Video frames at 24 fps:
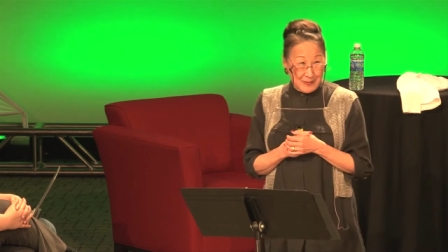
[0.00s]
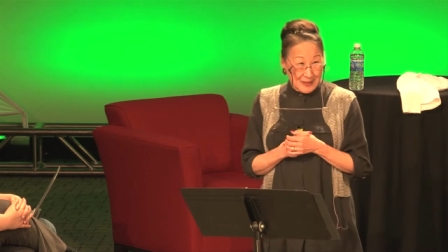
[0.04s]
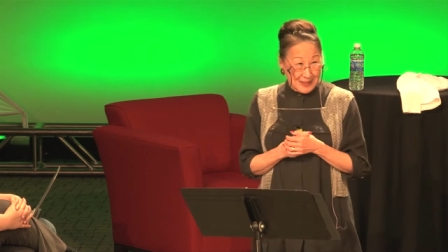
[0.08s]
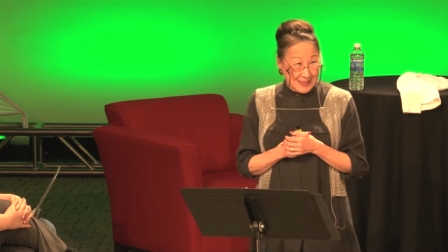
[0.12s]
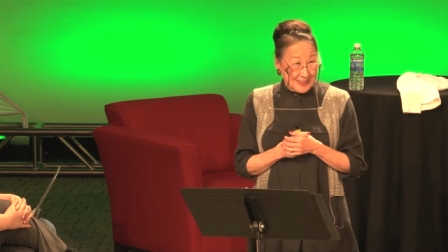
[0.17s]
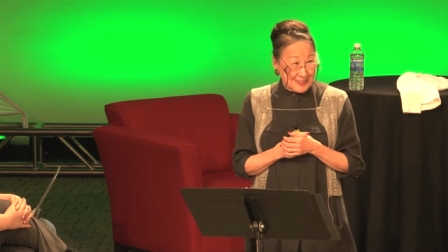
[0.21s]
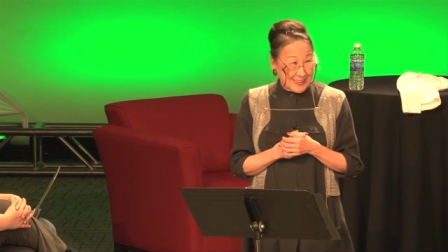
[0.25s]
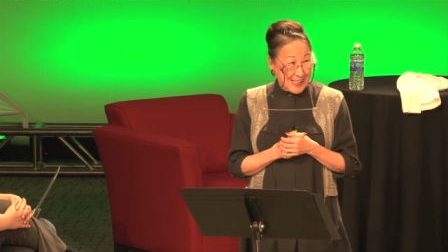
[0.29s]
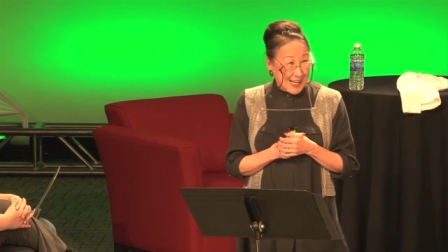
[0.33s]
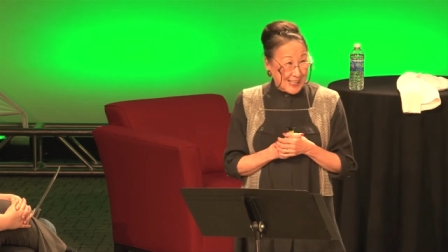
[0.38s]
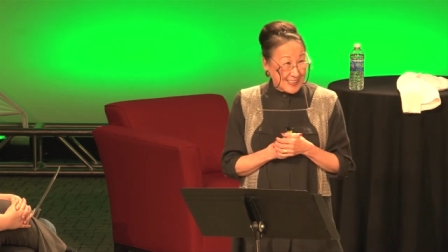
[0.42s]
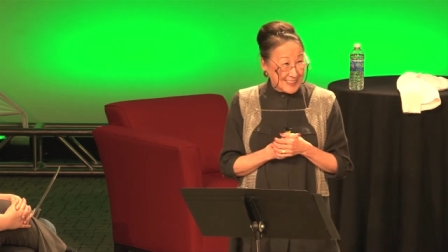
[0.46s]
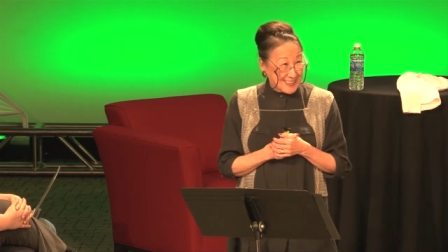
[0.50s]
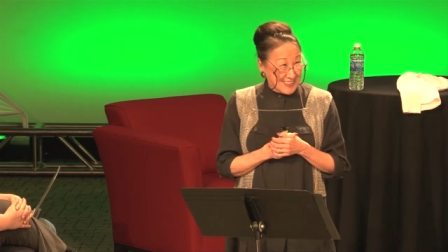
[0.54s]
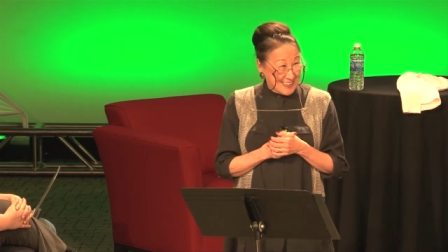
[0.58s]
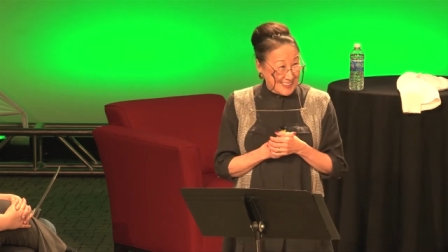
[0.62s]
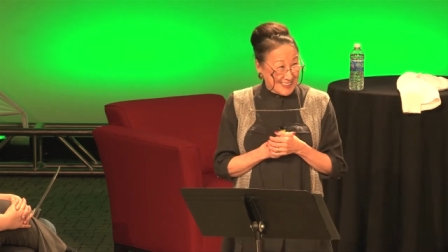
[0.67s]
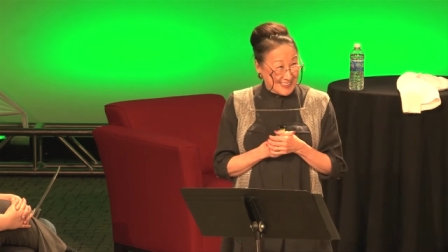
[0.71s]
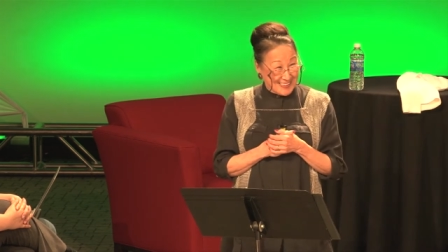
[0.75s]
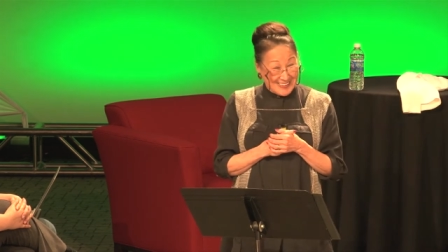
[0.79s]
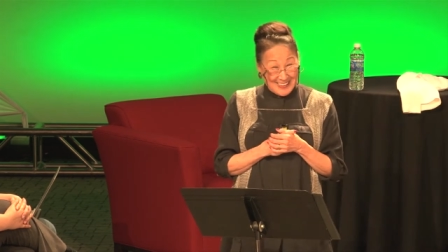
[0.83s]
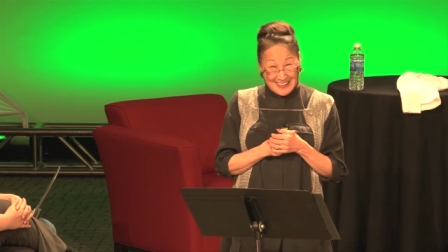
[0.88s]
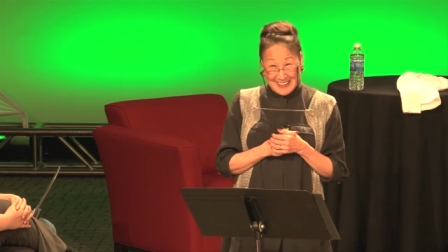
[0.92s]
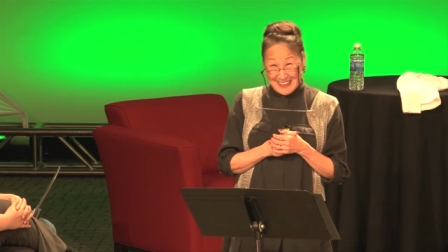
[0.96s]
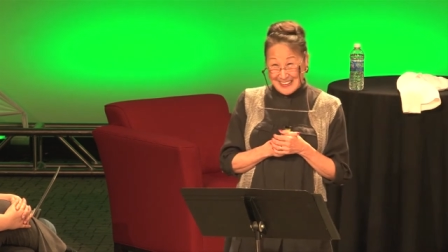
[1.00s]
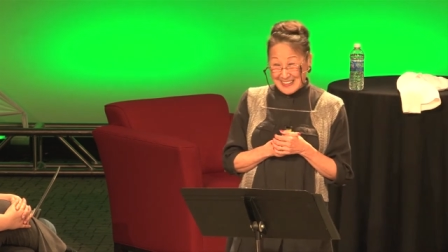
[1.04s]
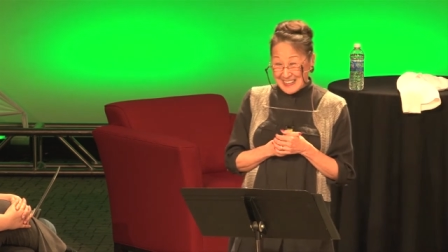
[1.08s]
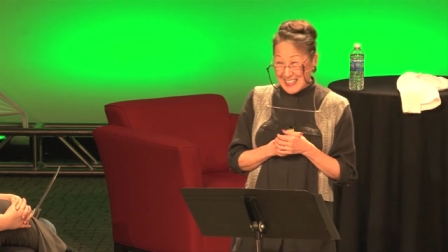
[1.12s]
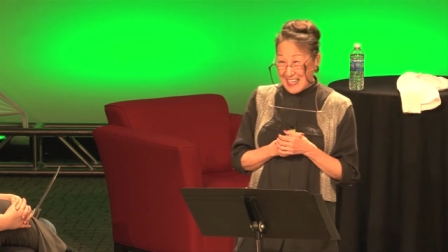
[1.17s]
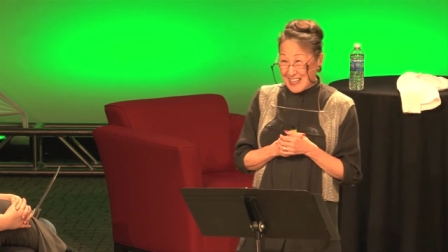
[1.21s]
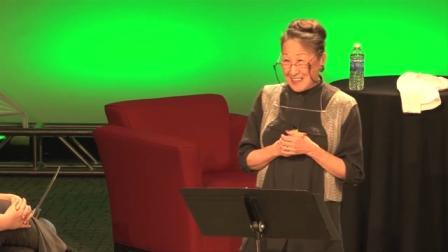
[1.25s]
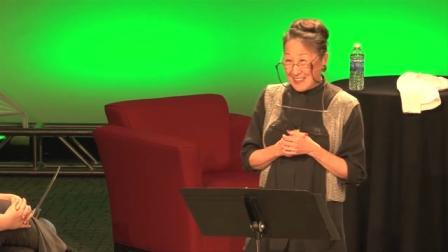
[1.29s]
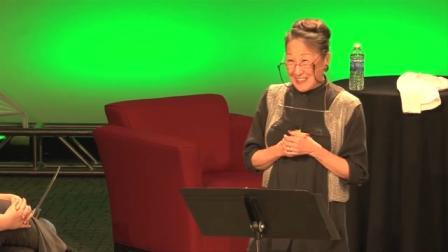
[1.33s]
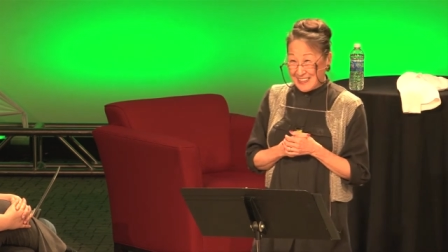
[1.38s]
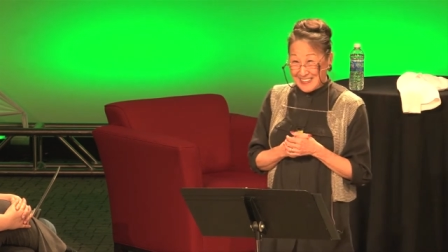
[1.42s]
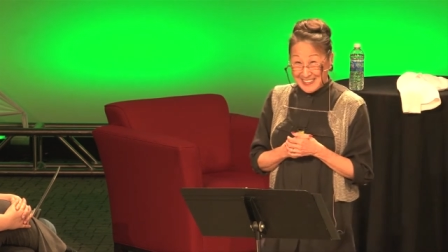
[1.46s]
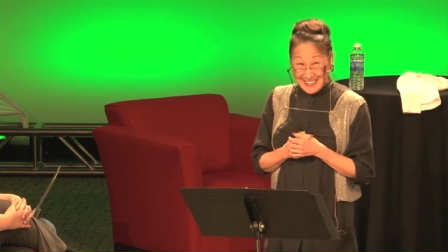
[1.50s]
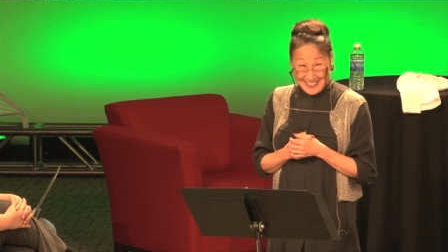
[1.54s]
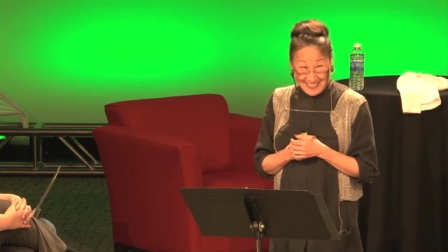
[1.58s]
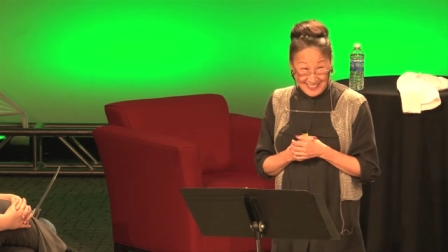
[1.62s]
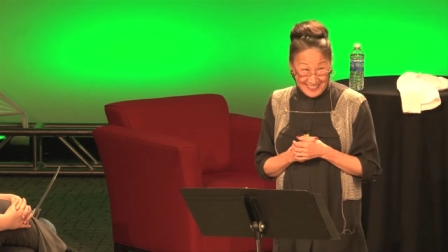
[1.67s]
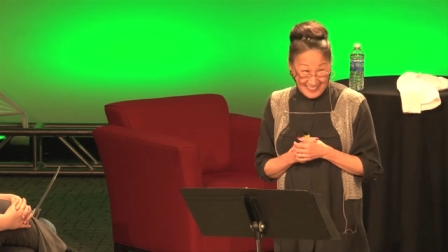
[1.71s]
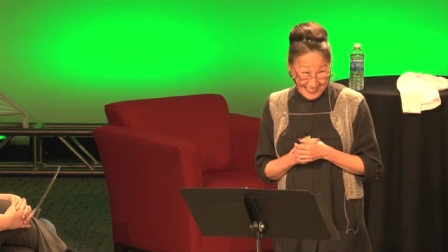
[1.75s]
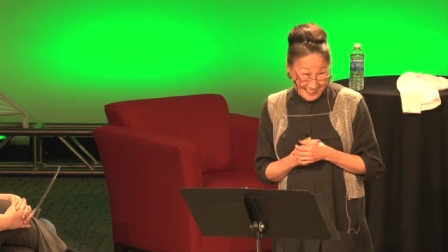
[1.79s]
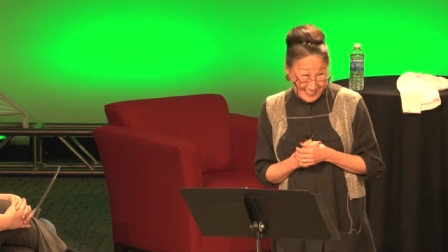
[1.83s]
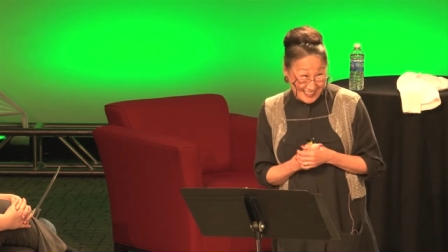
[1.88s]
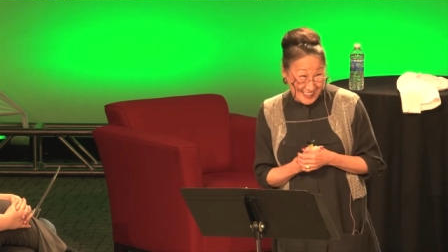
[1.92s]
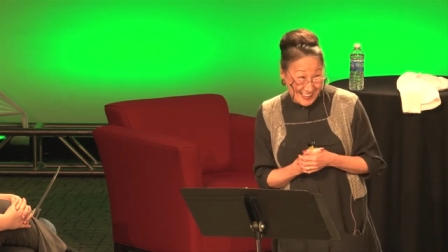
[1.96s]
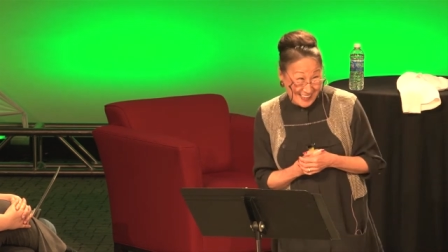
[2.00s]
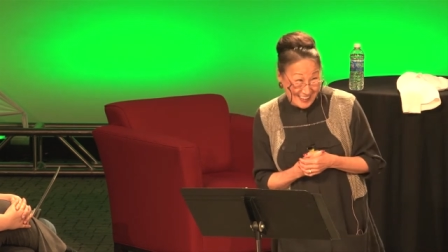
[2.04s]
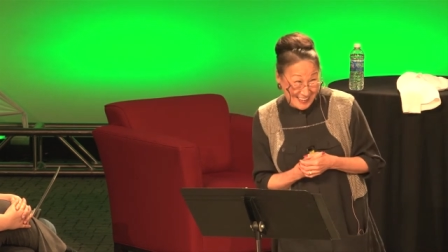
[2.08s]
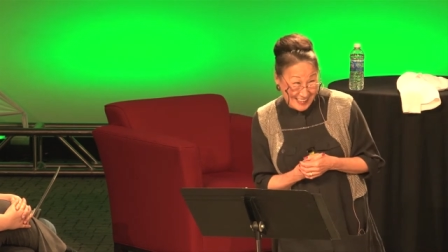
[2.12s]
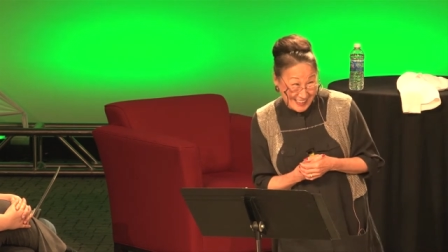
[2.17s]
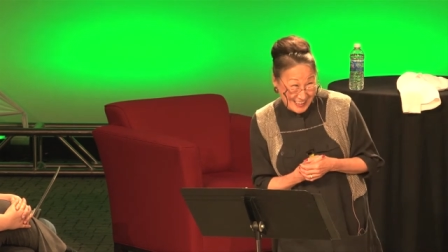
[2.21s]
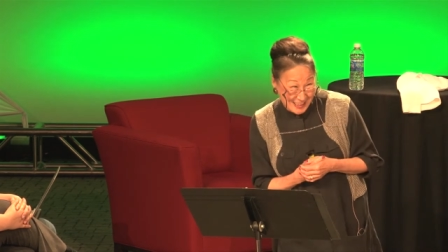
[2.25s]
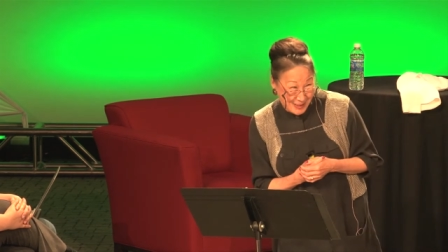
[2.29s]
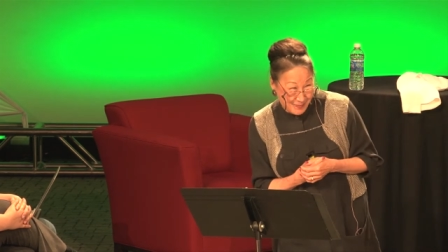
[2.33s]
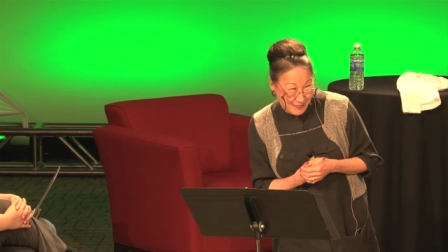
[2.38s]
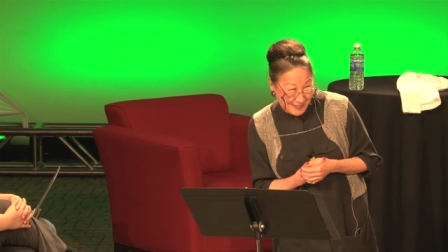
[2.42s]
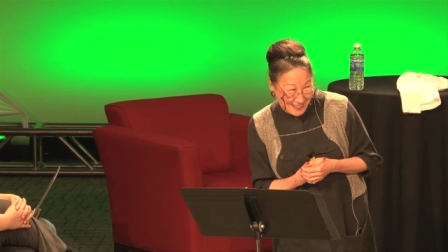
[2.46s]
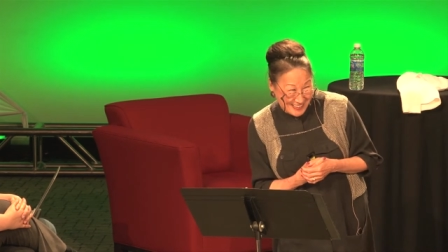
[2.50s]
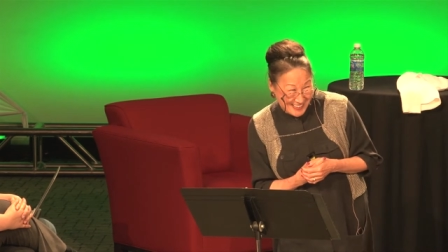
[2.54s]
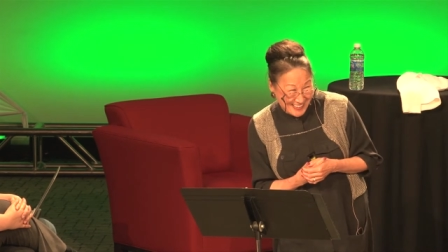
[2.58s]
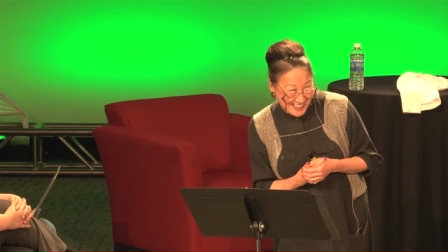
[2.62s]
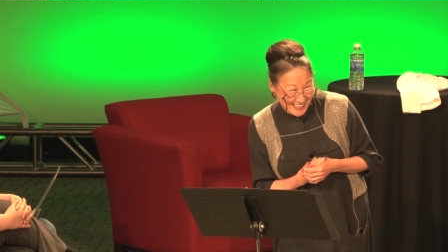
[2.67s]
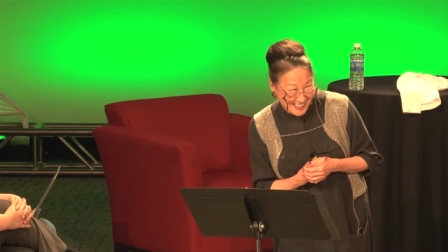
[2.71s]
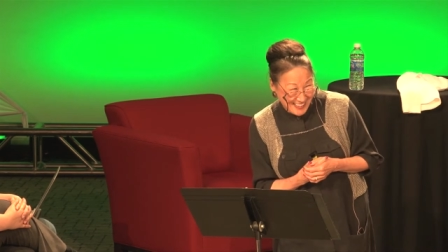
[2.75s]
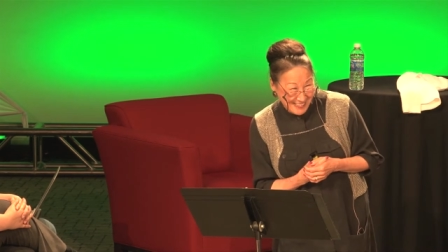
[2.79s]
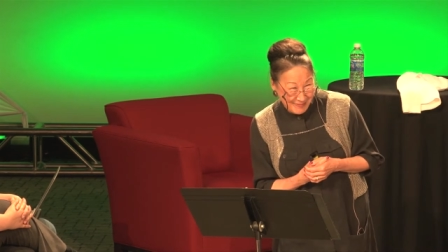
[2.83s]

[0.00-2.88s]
and as he's sitting down, he says, like he's speaking.